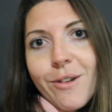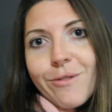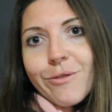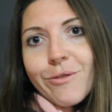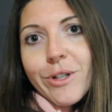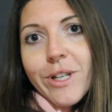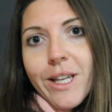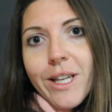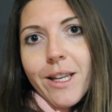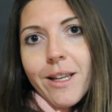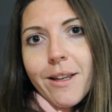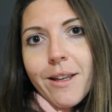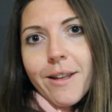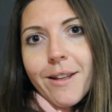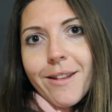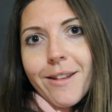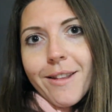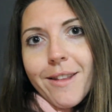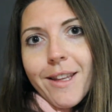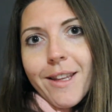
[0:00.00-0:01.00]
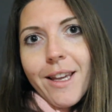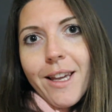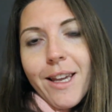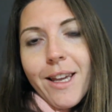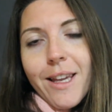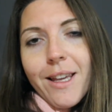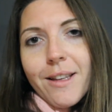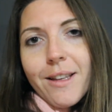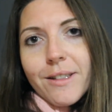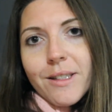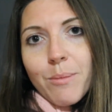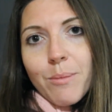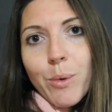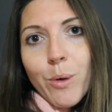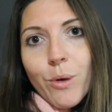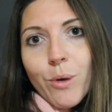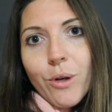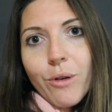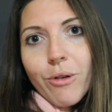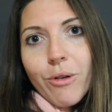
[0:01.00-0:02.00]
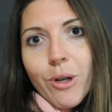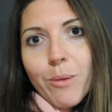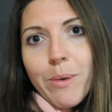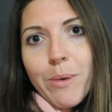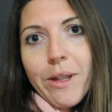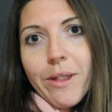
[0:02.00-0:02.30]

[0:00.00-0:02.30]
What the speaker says: running the support group